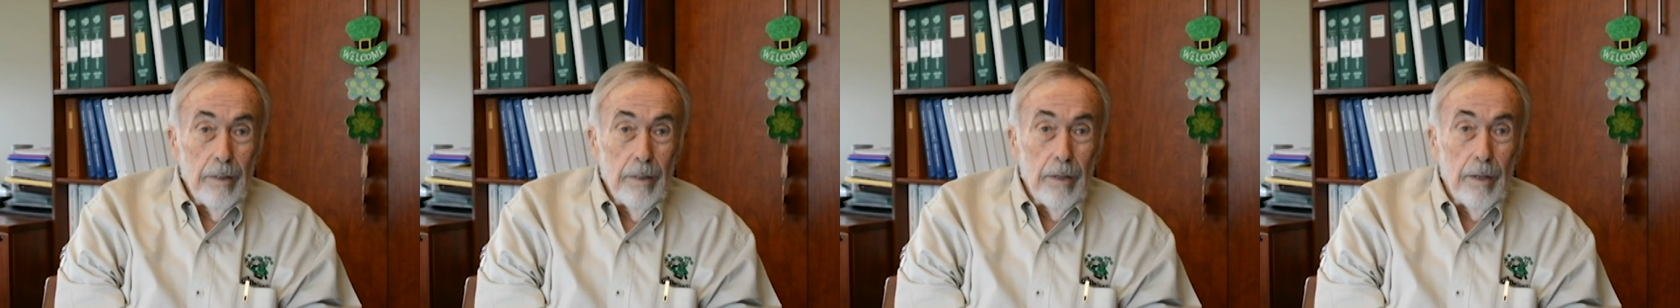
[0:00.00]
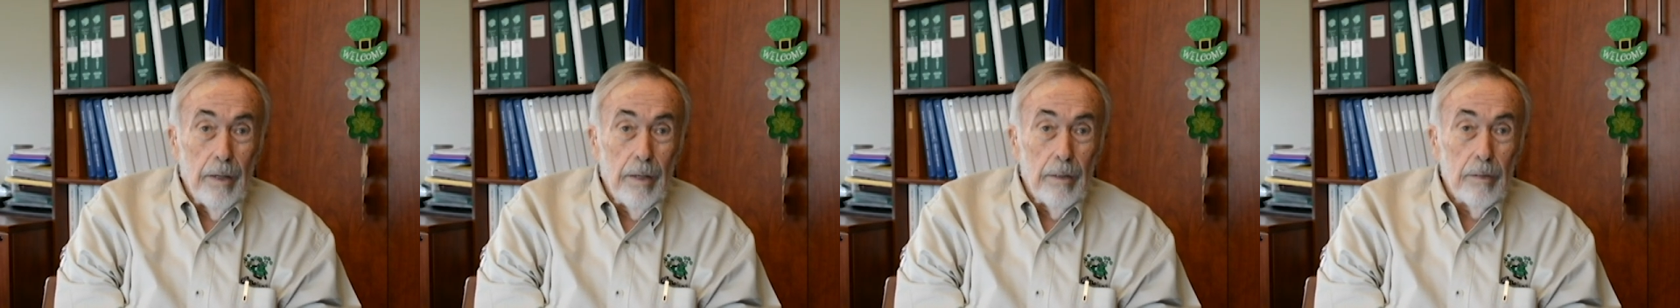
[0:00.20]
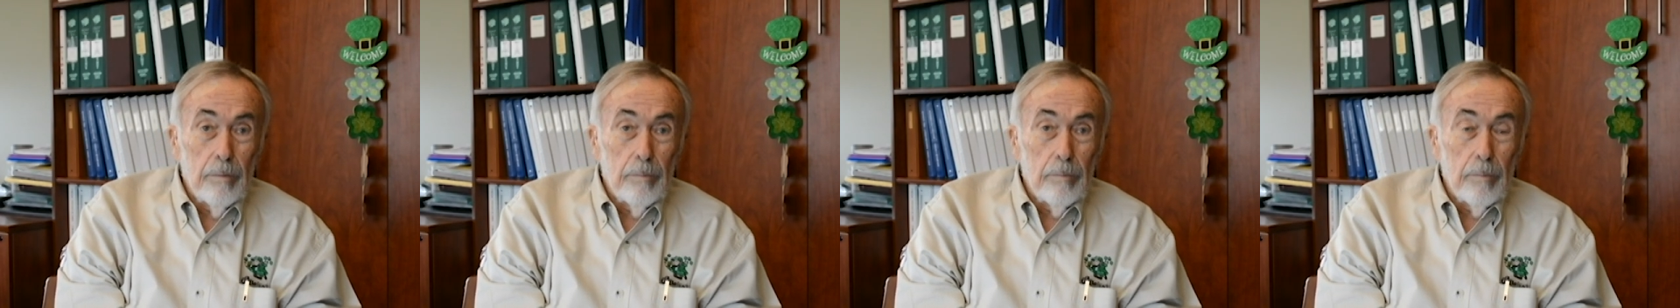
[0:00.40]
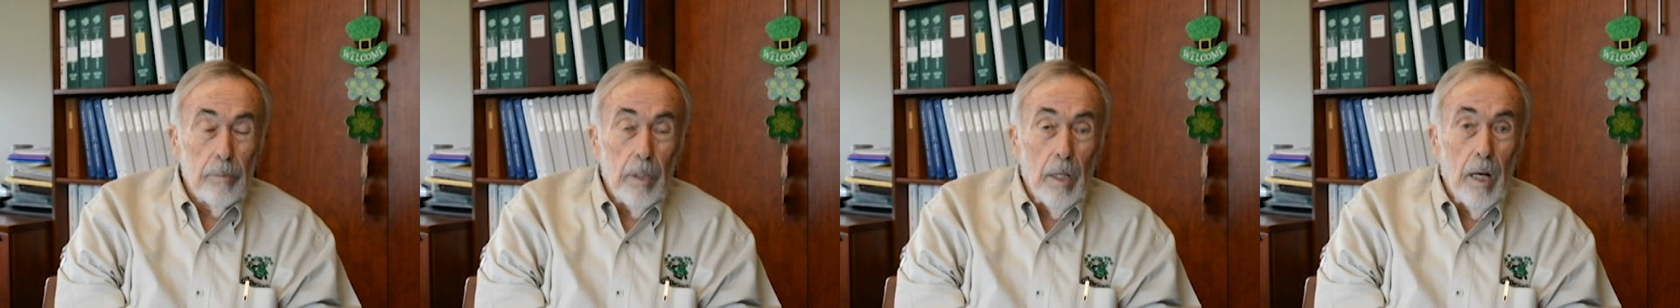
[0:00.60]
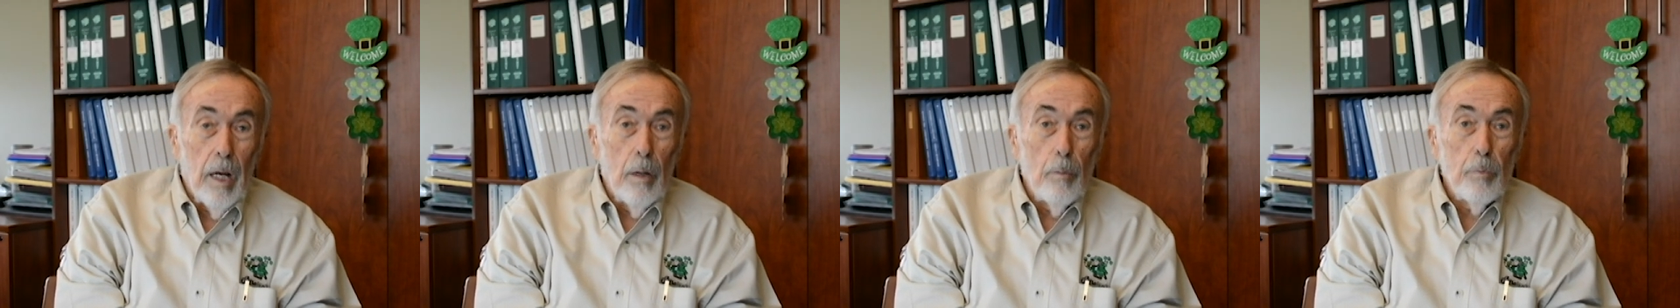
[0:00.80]
And
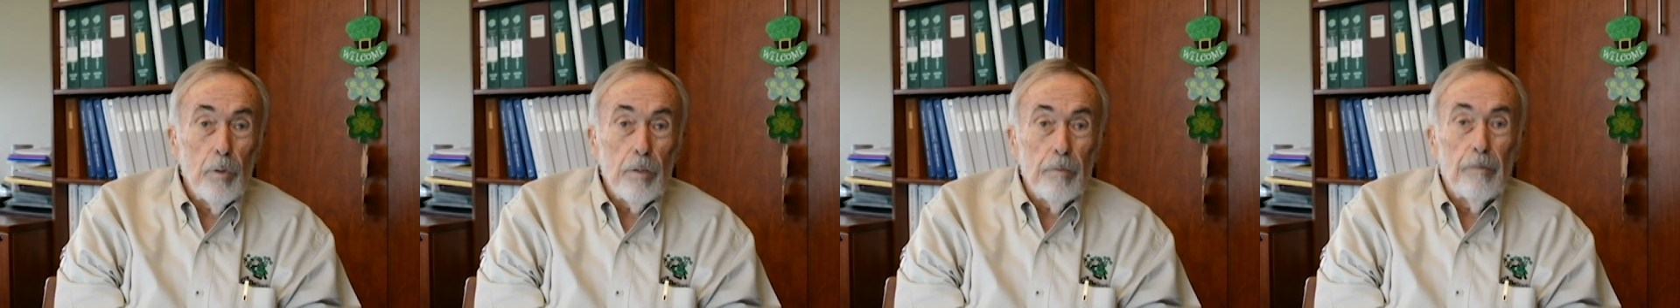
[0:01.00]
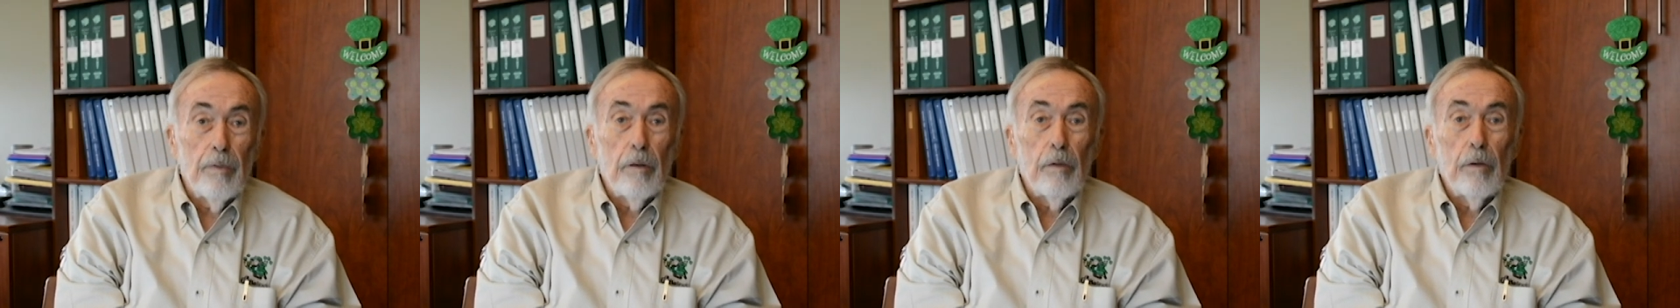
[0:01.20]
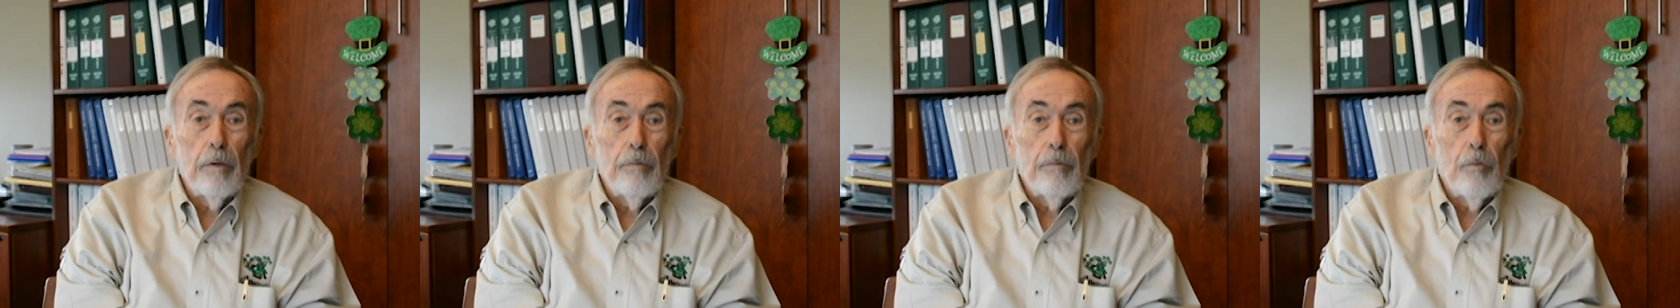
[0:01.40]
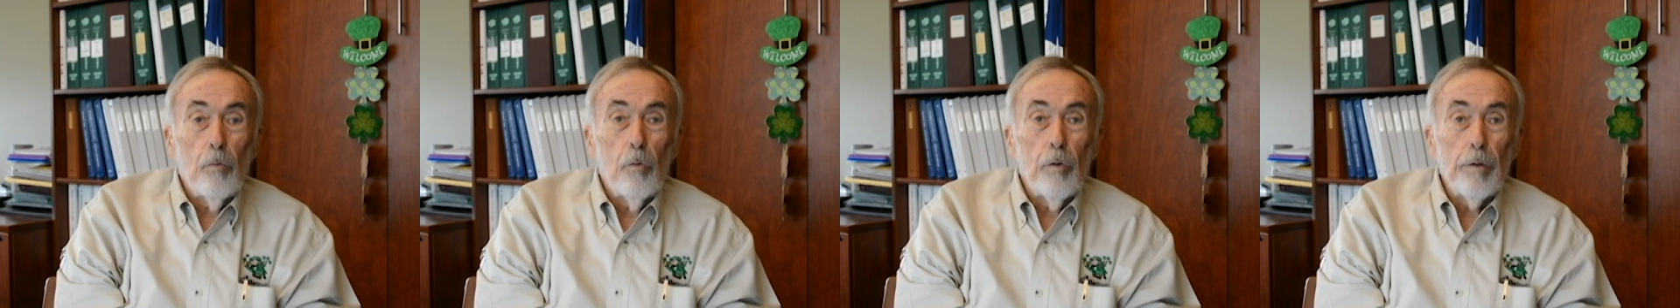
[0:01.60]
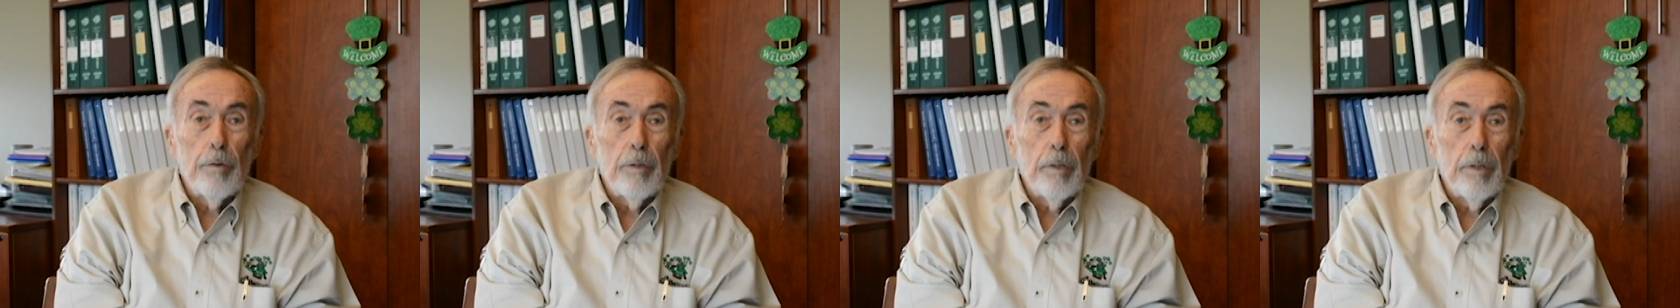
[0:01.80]
I was very
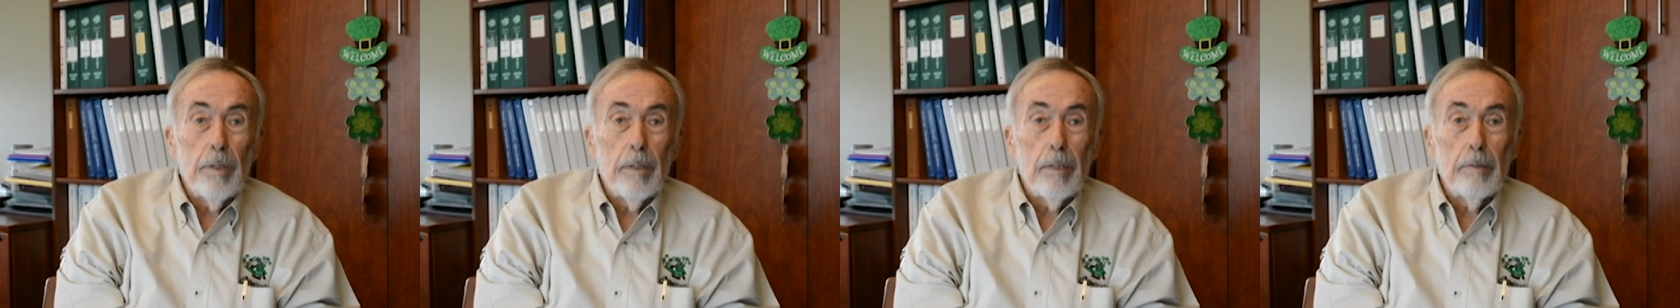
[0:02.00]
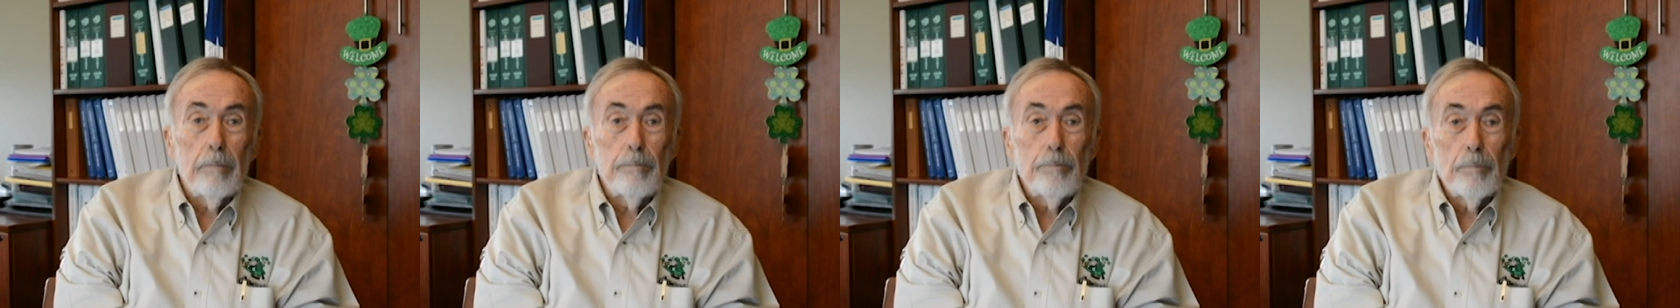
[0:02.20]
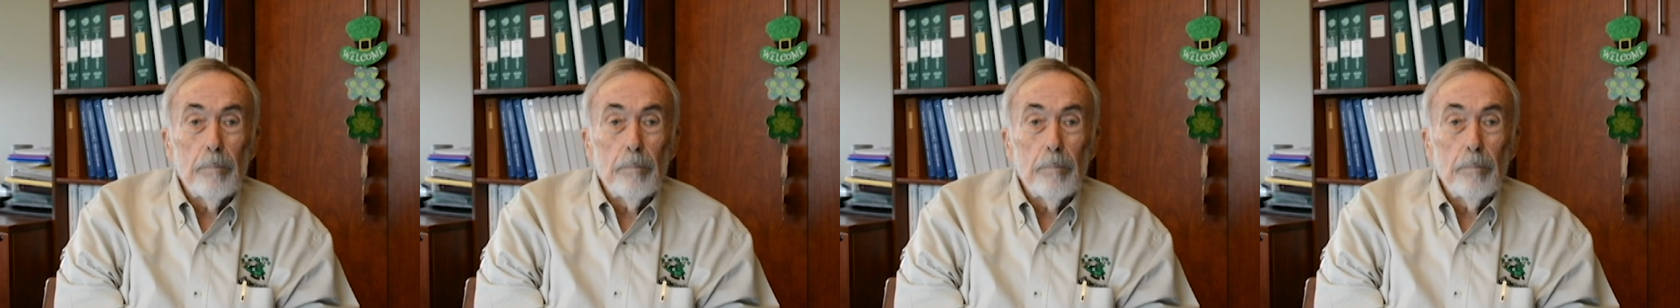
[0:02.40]
fortunate